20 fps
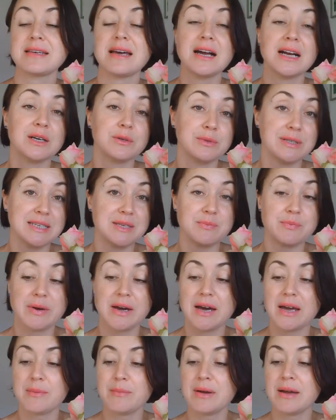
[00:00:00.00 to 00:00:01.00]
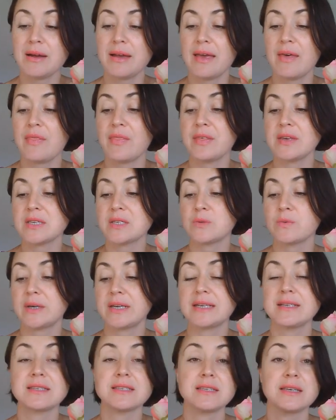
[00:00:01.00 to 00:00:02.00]
Acqua di Parma, and this one
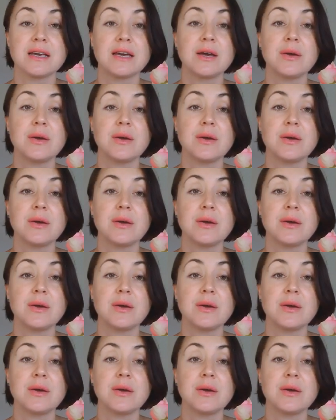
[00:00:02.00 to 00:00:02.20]
is